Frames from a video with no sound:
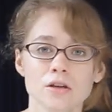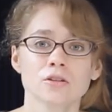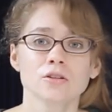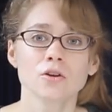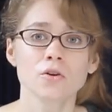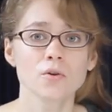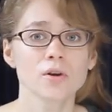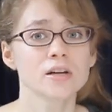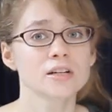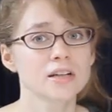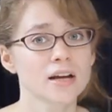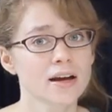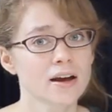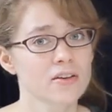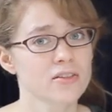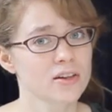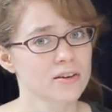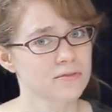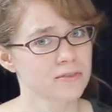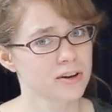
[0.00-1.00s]
So you can check
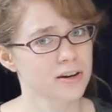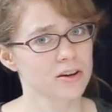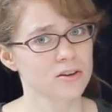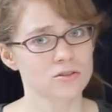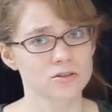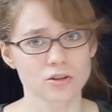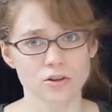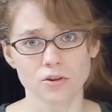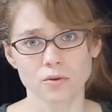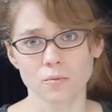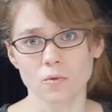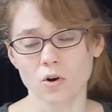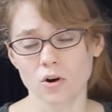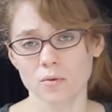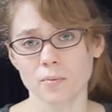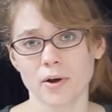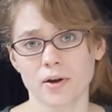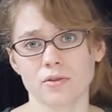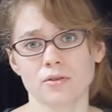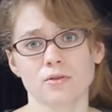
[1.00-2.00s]
out that video to learn
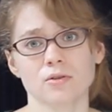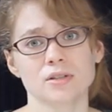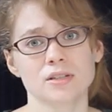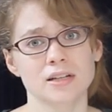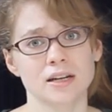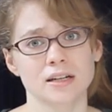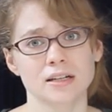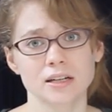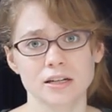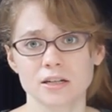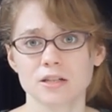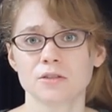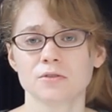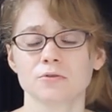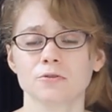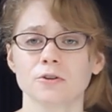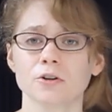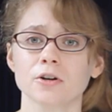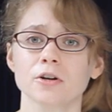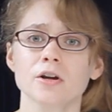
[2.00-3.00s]
more about those techniques
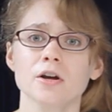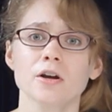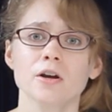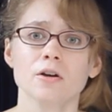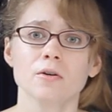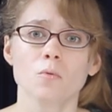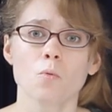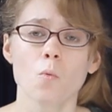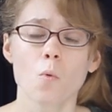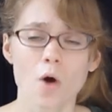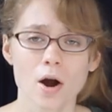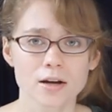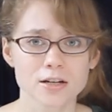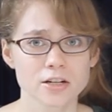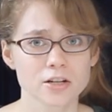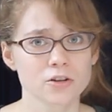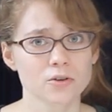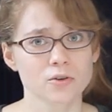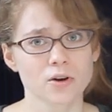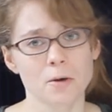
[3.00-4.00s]
for
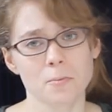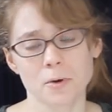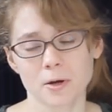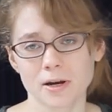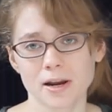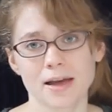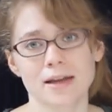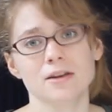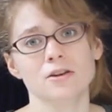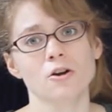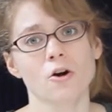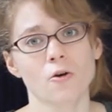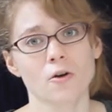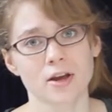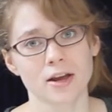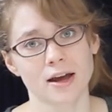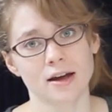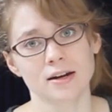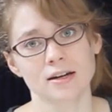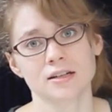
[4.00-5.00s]
watching your rabbit and
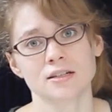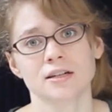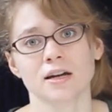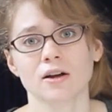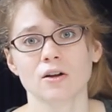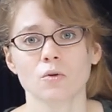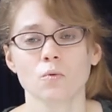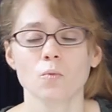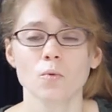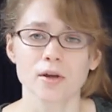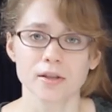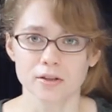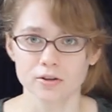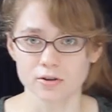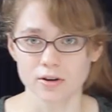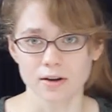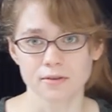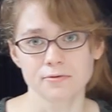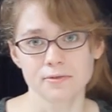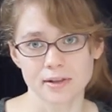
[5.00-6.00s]
knowing how to tell when
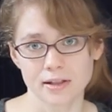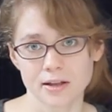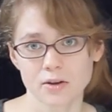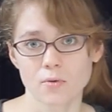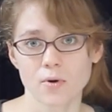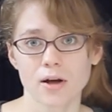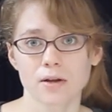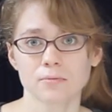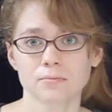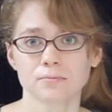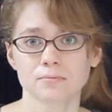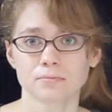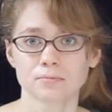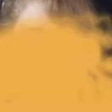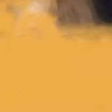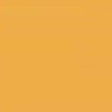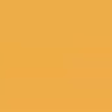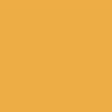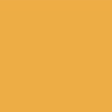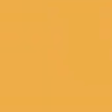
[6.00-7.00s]
they're not feeling well.
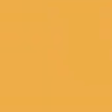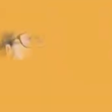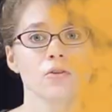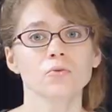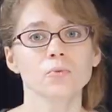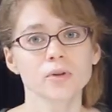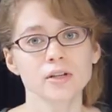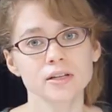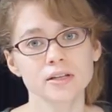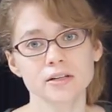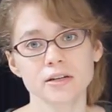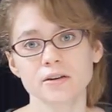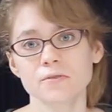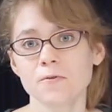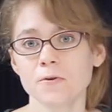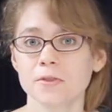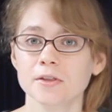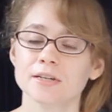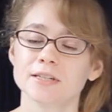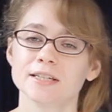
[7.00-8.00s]
All you really
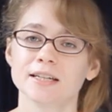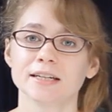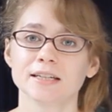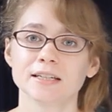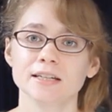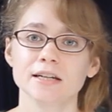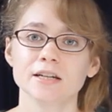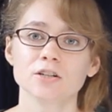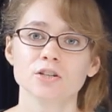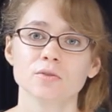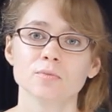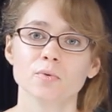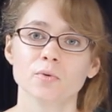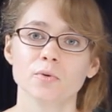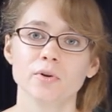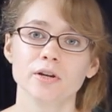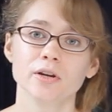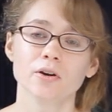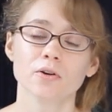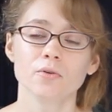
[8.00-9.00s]
need for this technique to
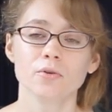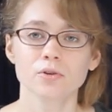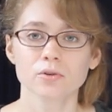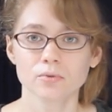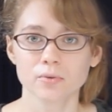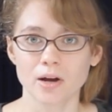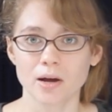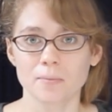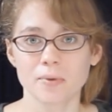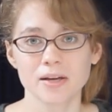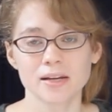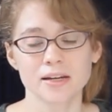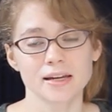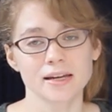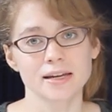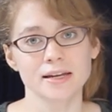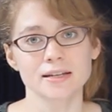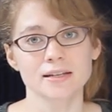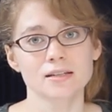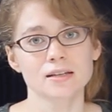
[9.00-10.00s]
burrito your rabbit
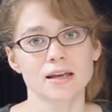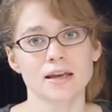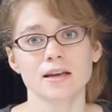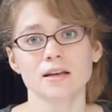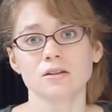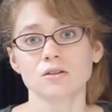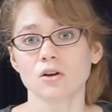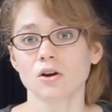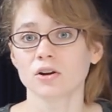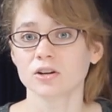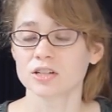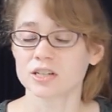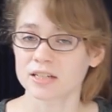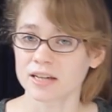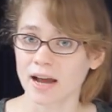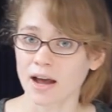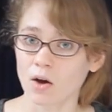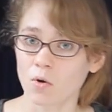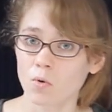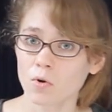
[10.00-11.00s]
is a large
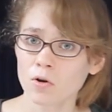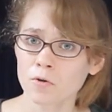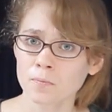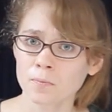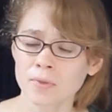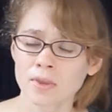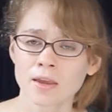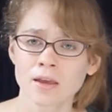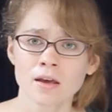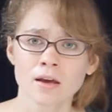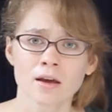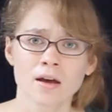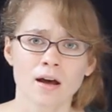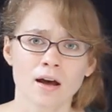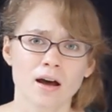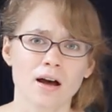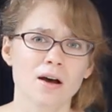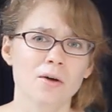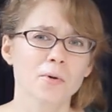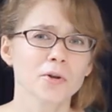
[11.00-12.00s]
towel.
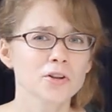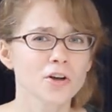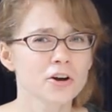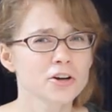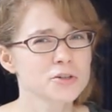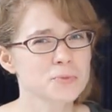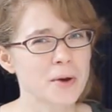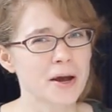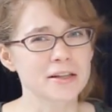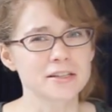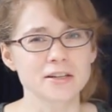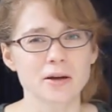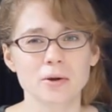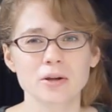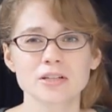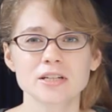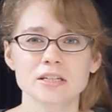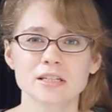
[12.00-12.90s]
A large bath towel.